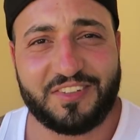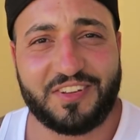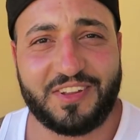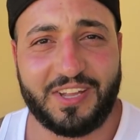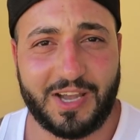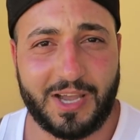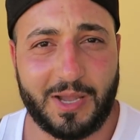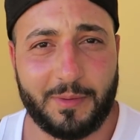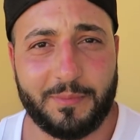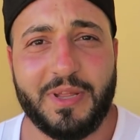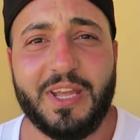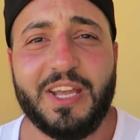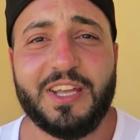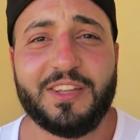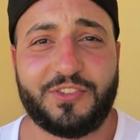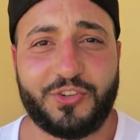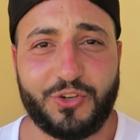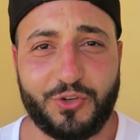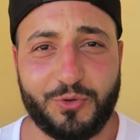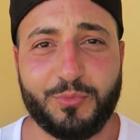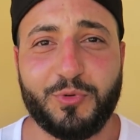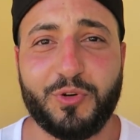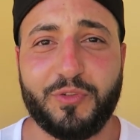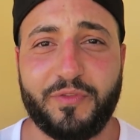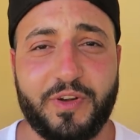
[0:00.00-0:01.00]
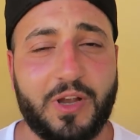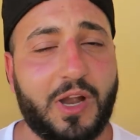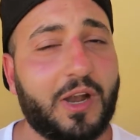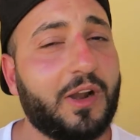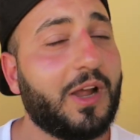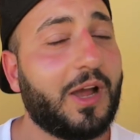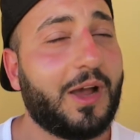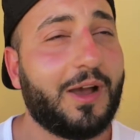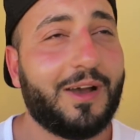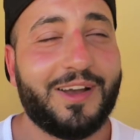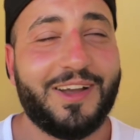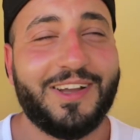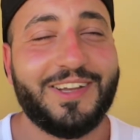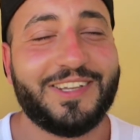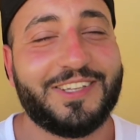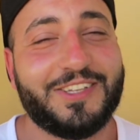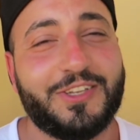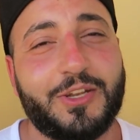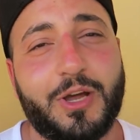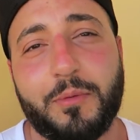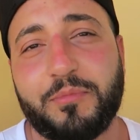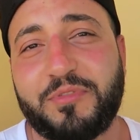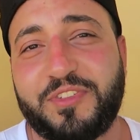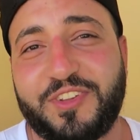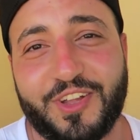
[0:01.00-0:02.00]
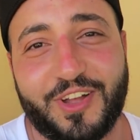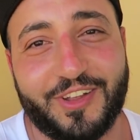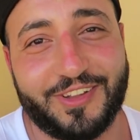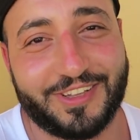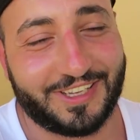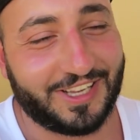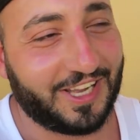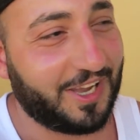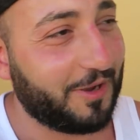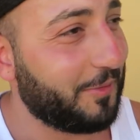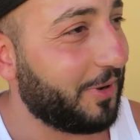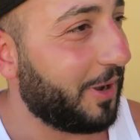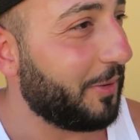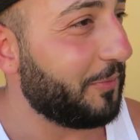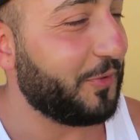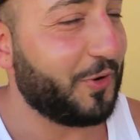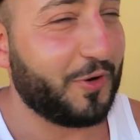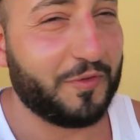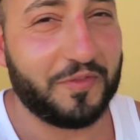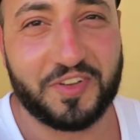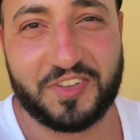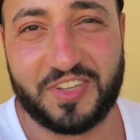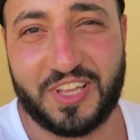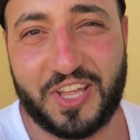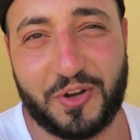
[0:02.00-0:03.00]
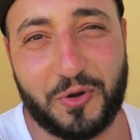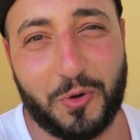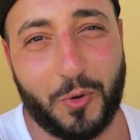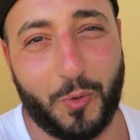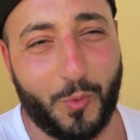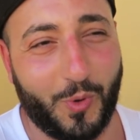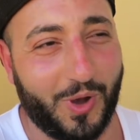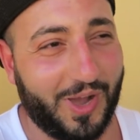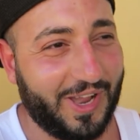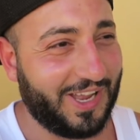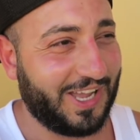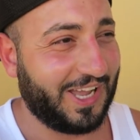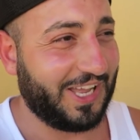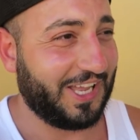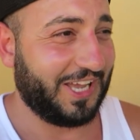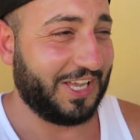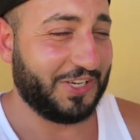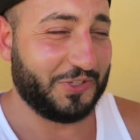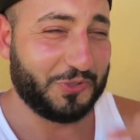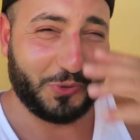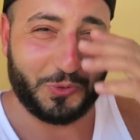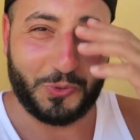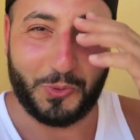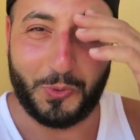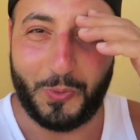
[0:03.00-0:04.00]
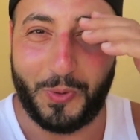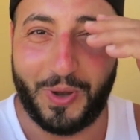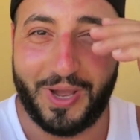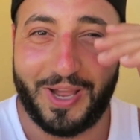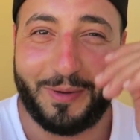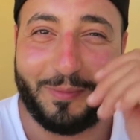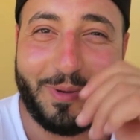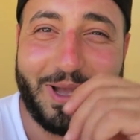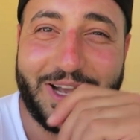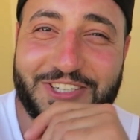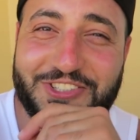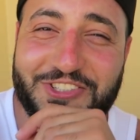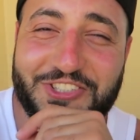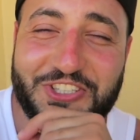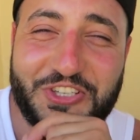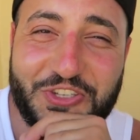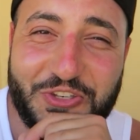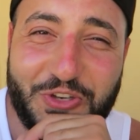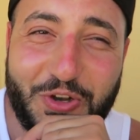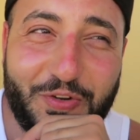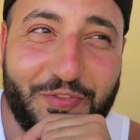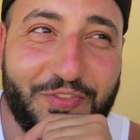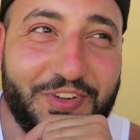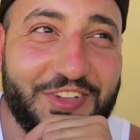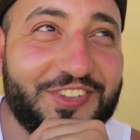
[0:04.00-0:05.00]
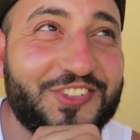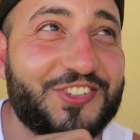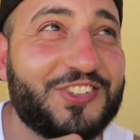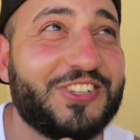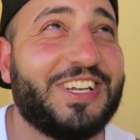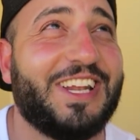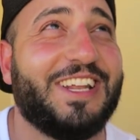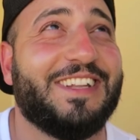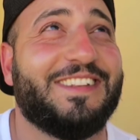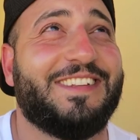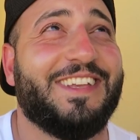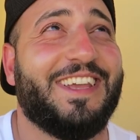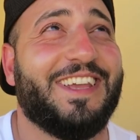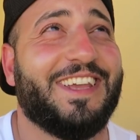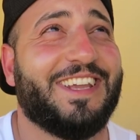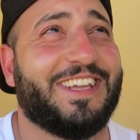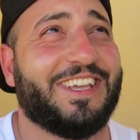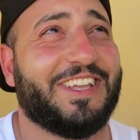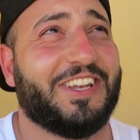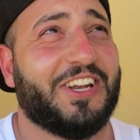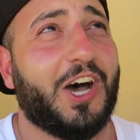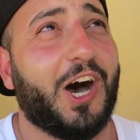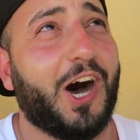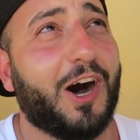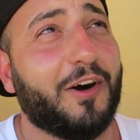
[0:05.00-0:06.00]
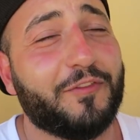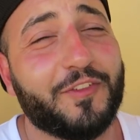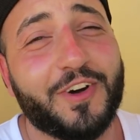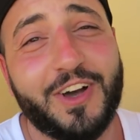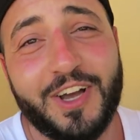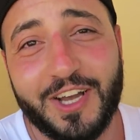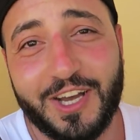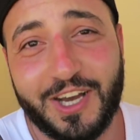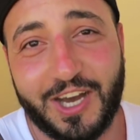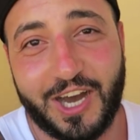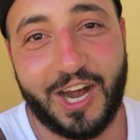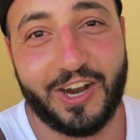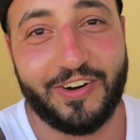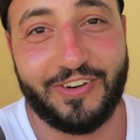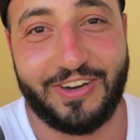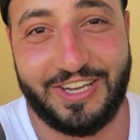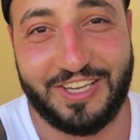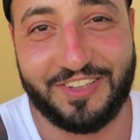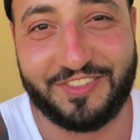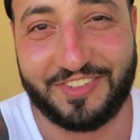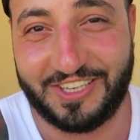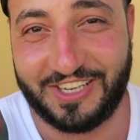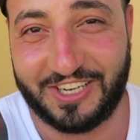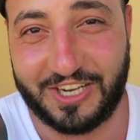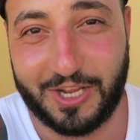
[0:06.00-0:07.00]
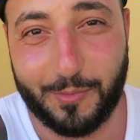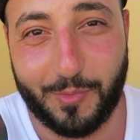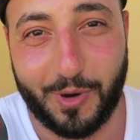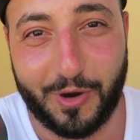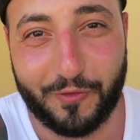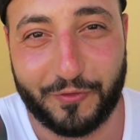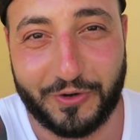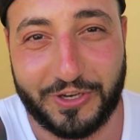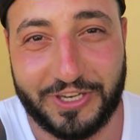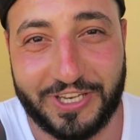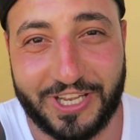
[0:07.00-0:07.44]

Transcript: it's time to remove it. All right, you know, I'm stalling. I'm, I'm nervous. I don't know why. I, I don't know why. I'm actually nervous. Should I take it off? All right, it's going to come off